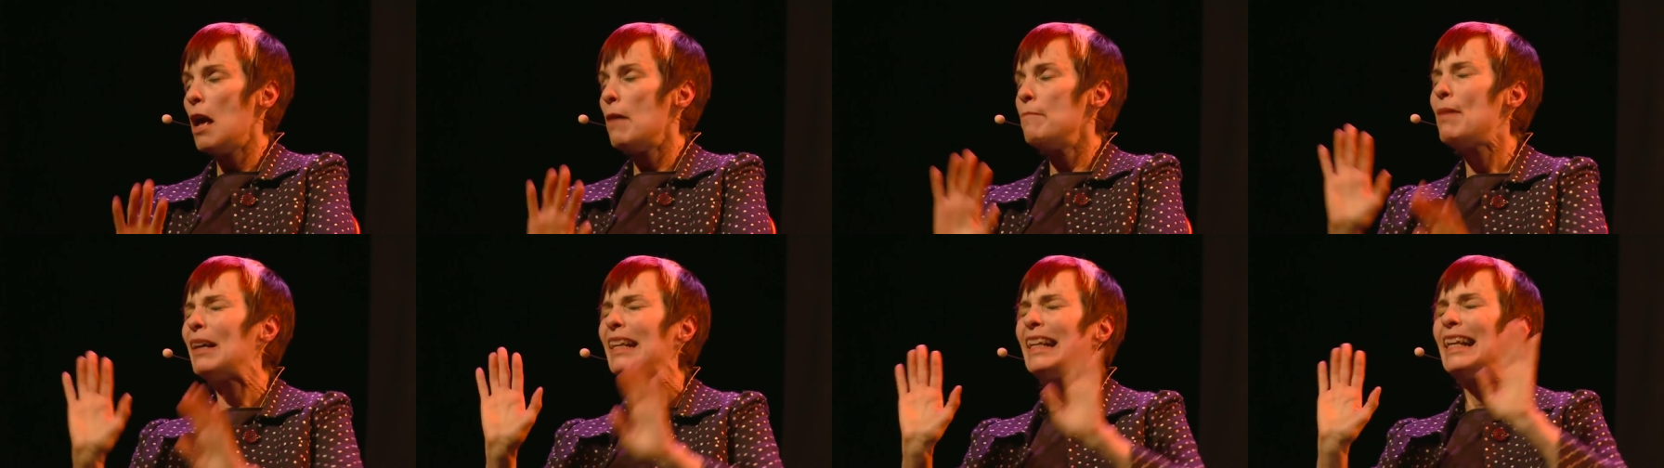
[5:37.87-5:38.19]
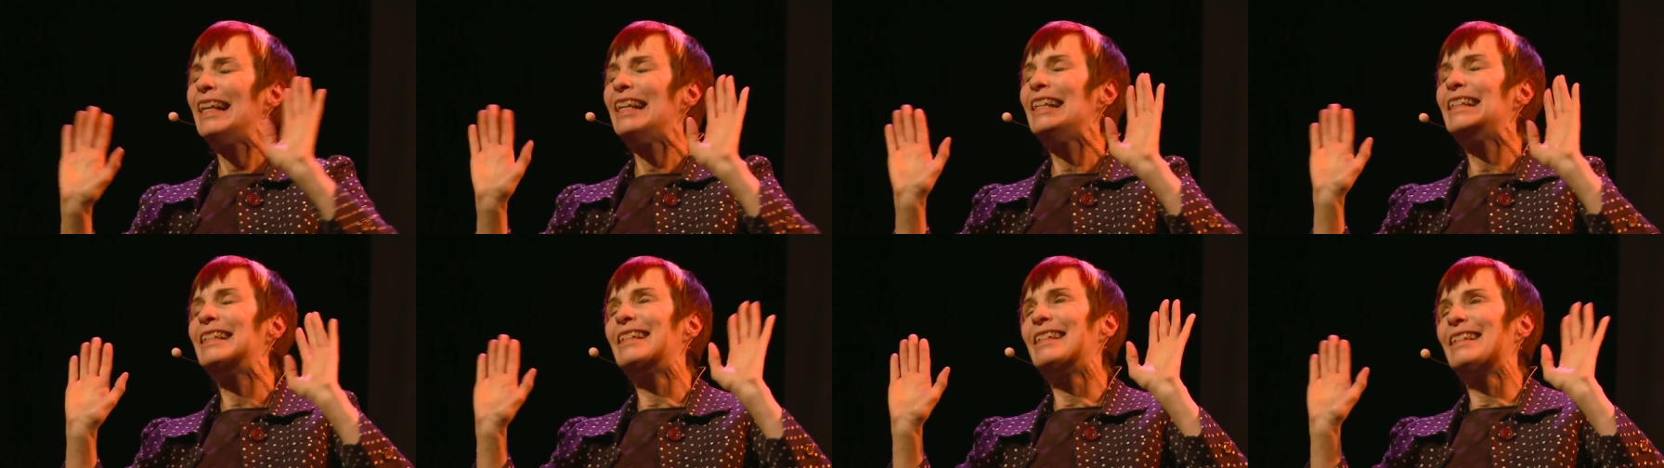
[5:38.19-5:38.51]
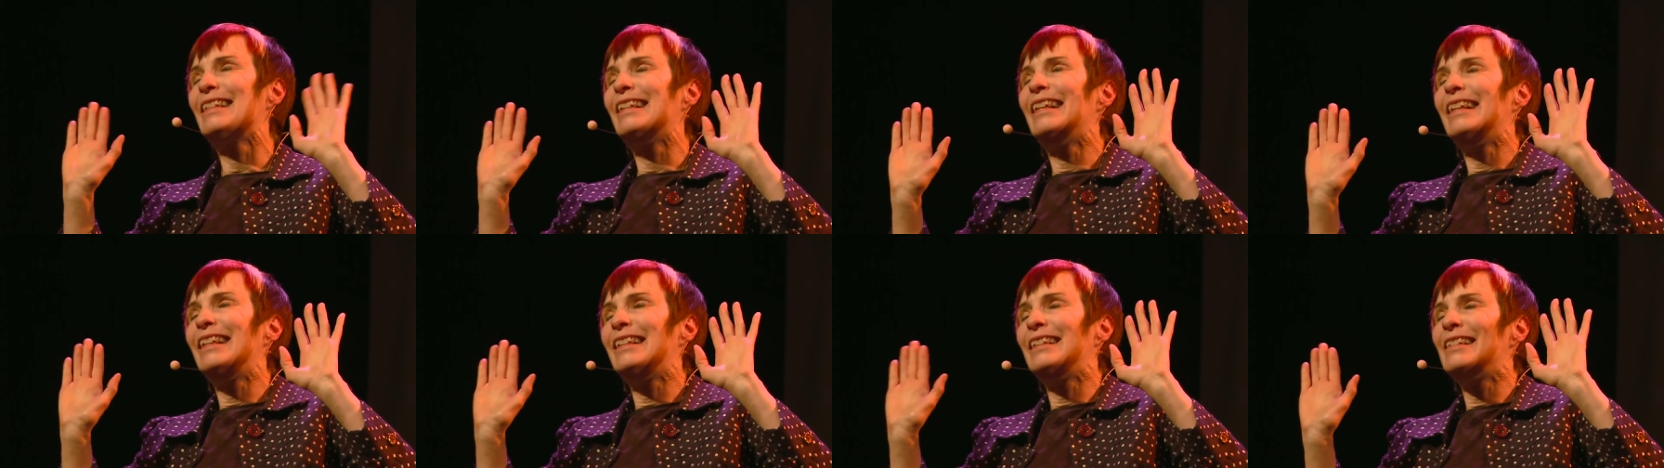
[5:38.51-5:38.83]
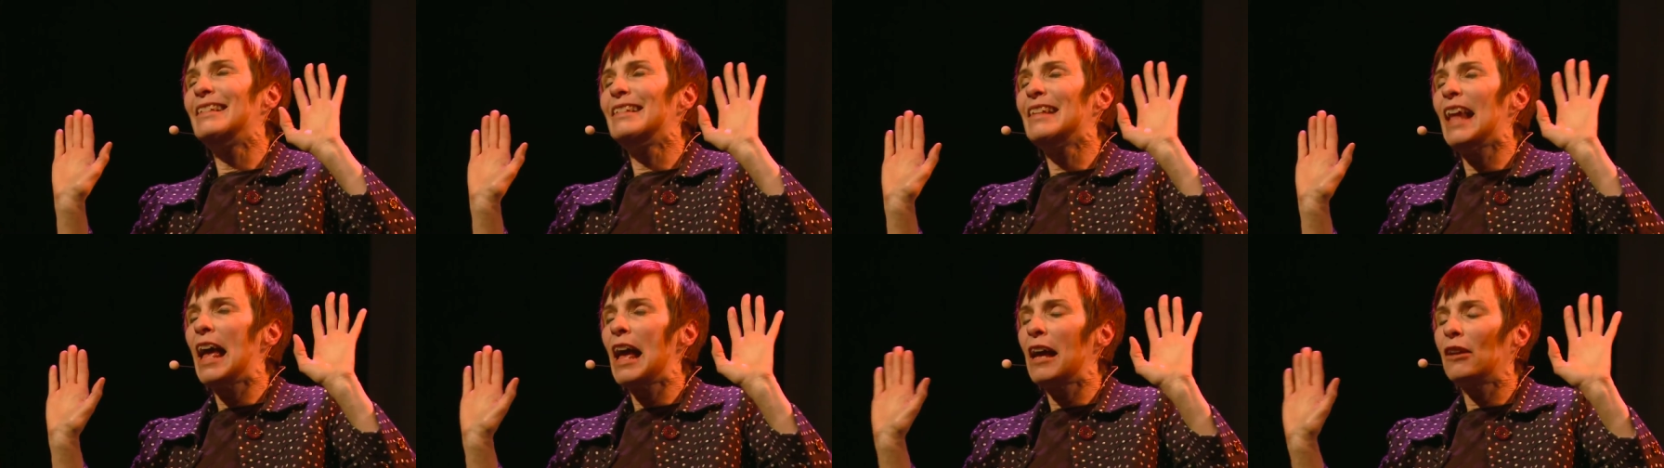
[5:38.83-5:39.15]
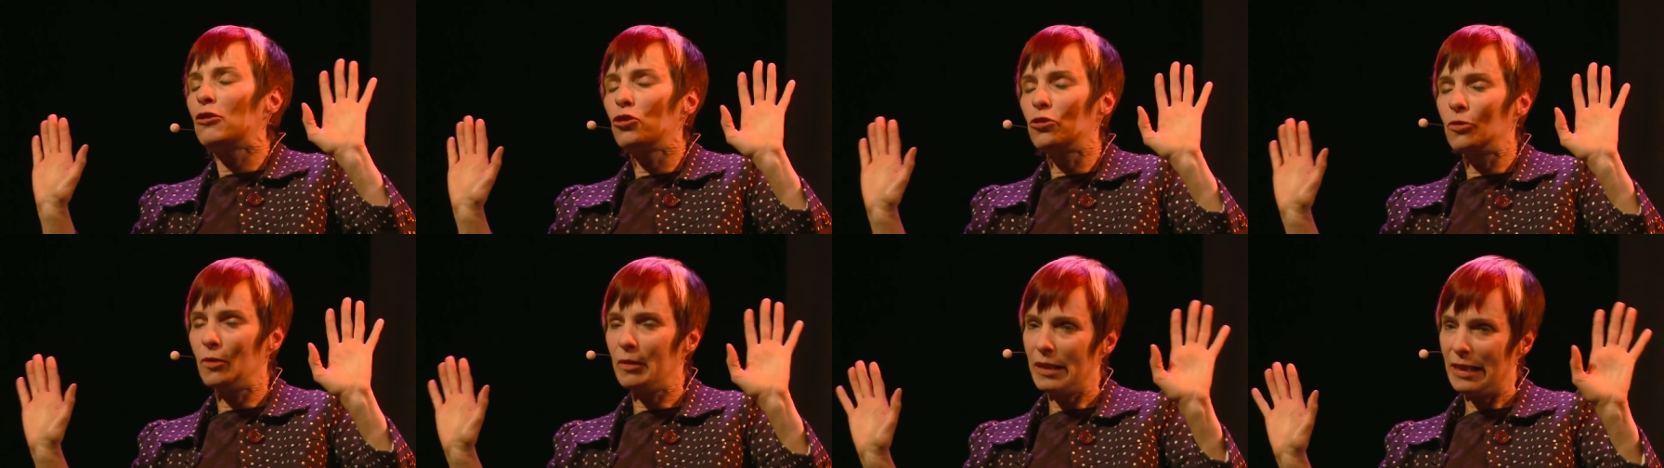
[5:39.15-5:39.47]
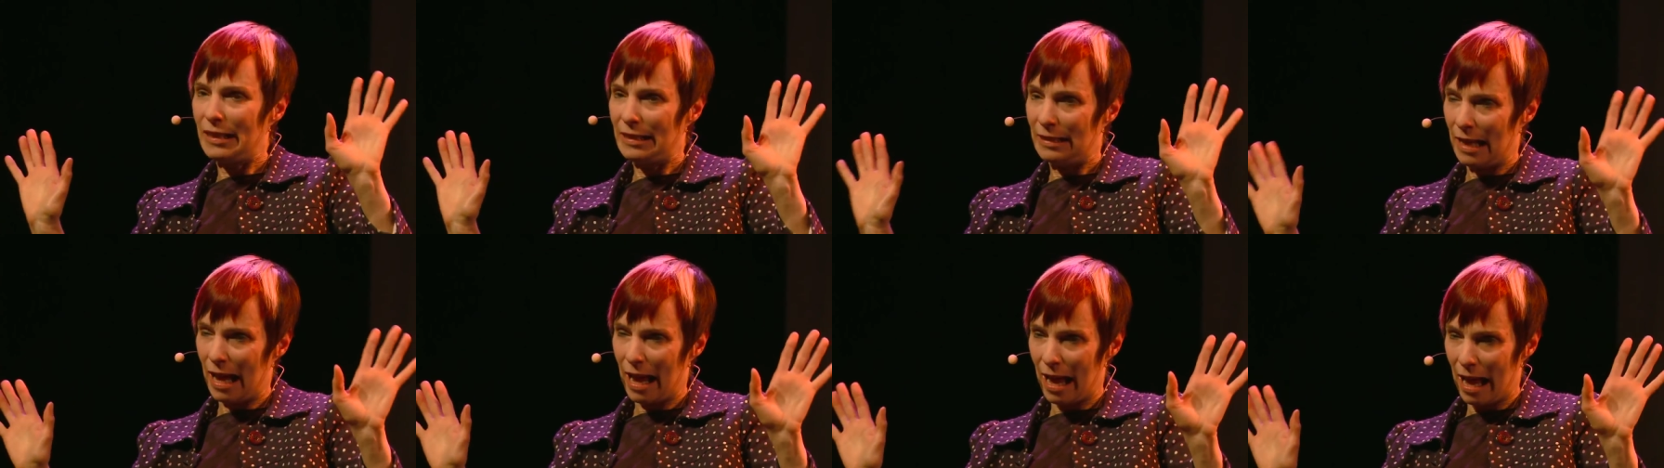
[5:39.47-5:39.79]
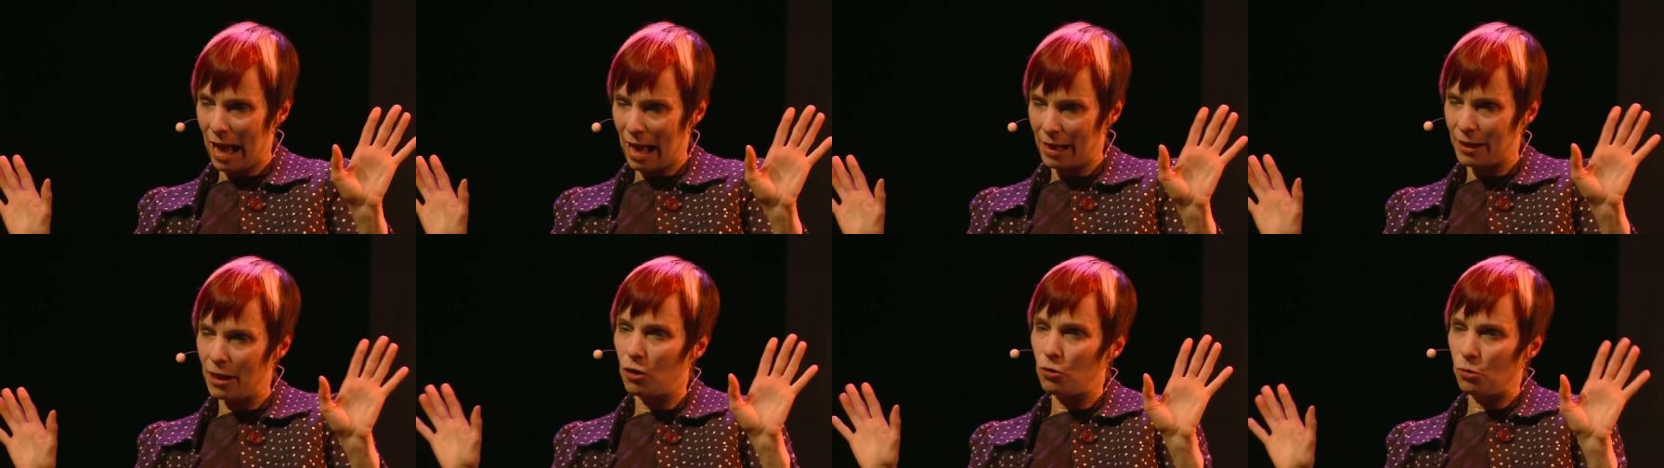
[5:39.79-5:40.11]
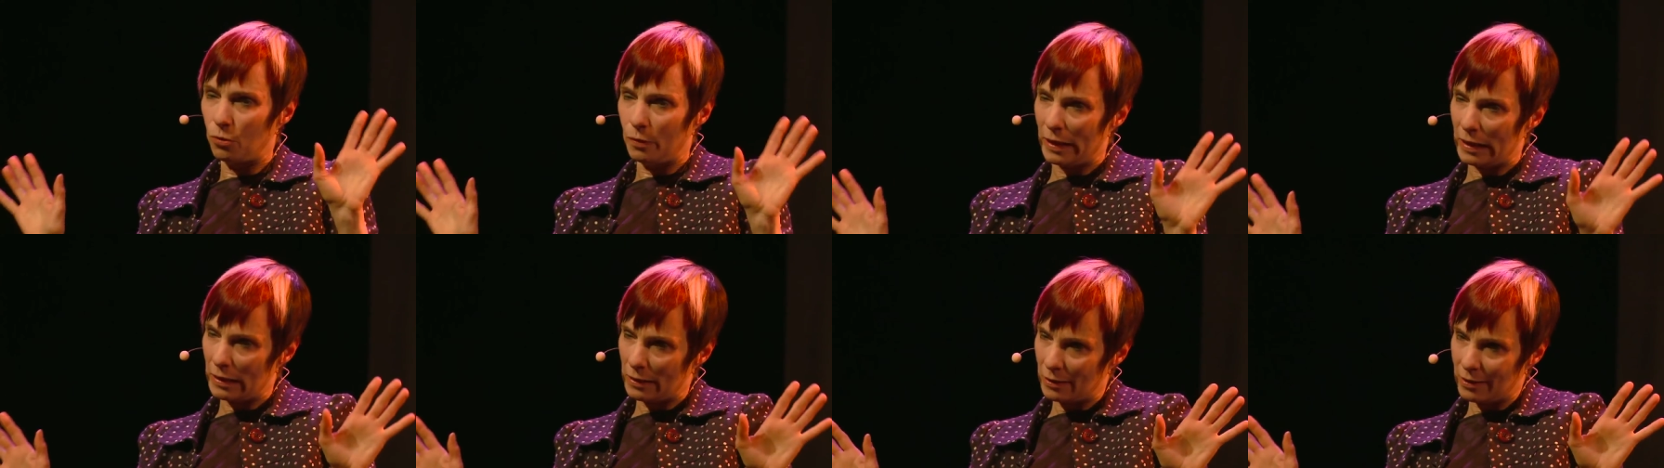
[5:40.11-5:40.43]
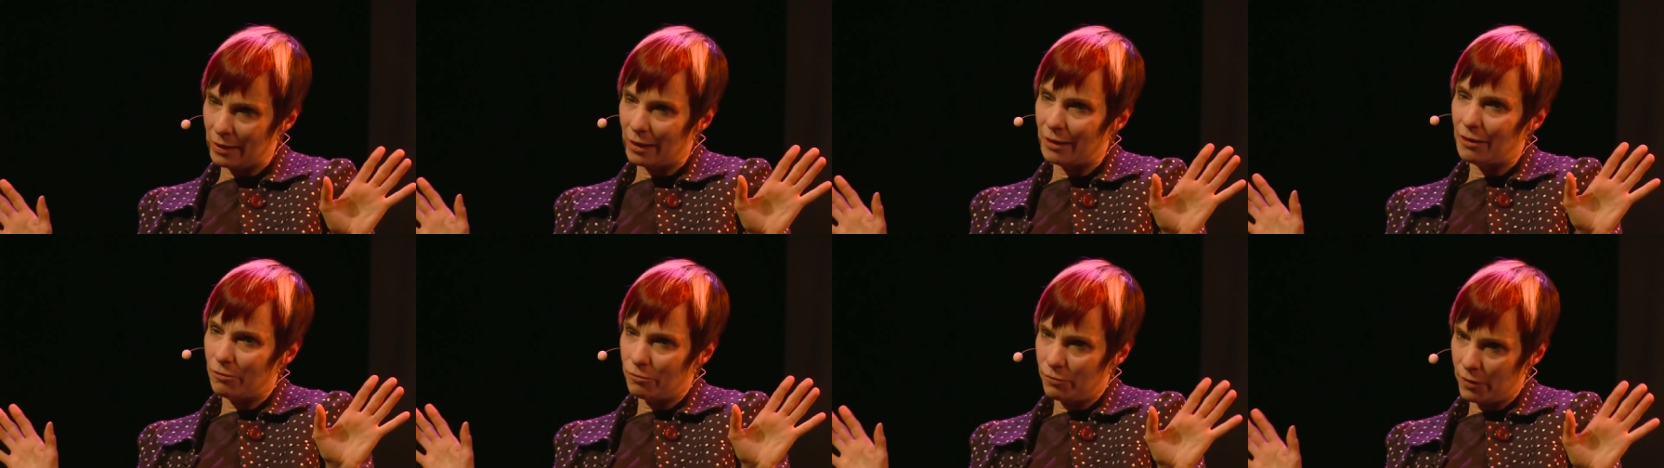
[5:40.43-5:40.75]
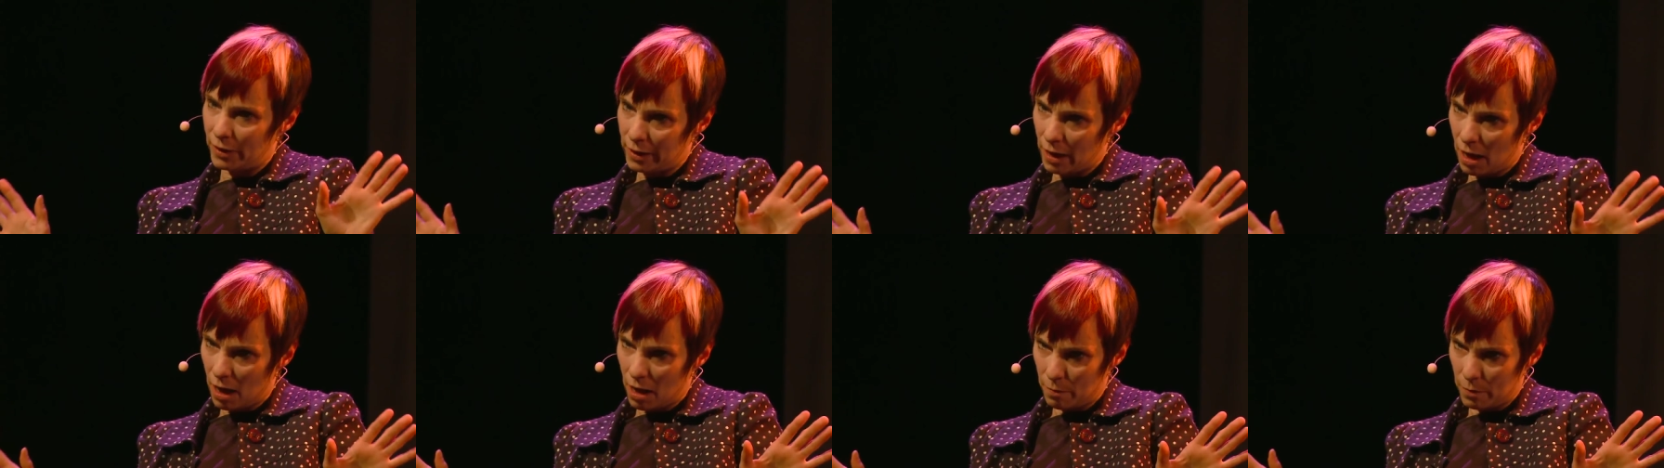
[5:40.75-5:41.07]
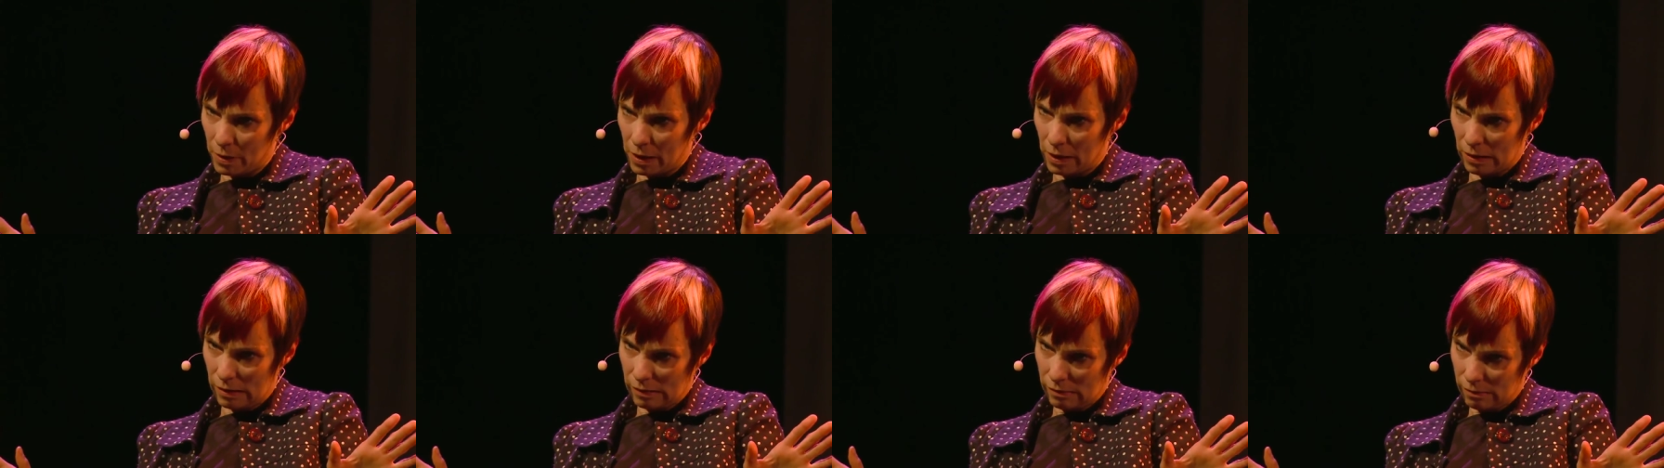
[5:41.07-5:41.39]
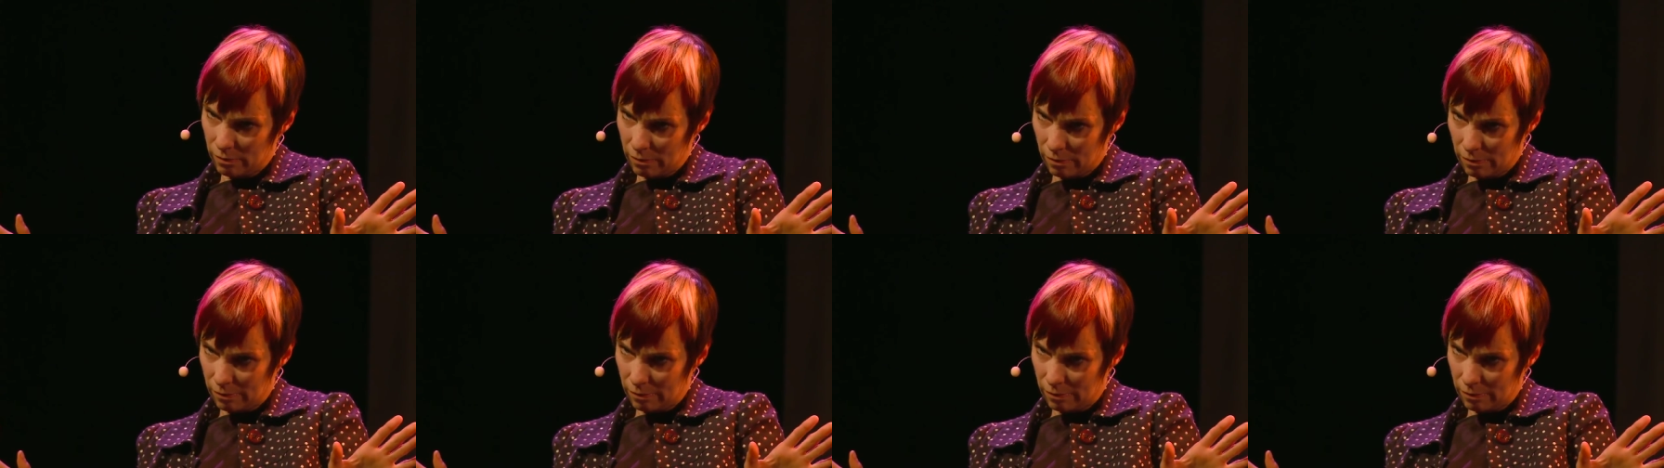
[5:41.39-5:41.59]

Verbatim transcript: but it's, it's actually not a recent phenomenon.